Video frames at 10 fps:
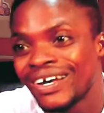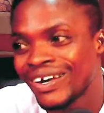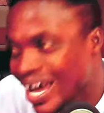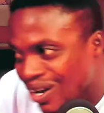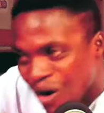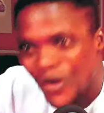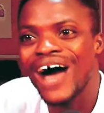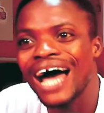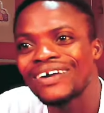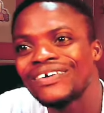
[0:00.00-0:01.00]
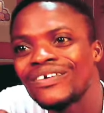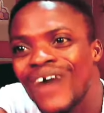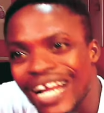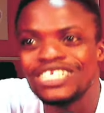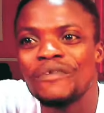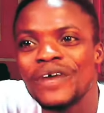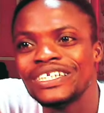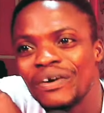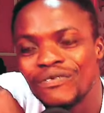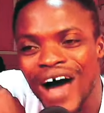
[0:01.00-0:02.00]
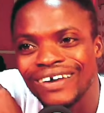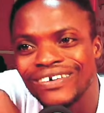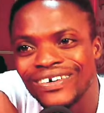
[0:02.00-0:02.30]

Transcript: ha na ko he ba na ha na interpret VAR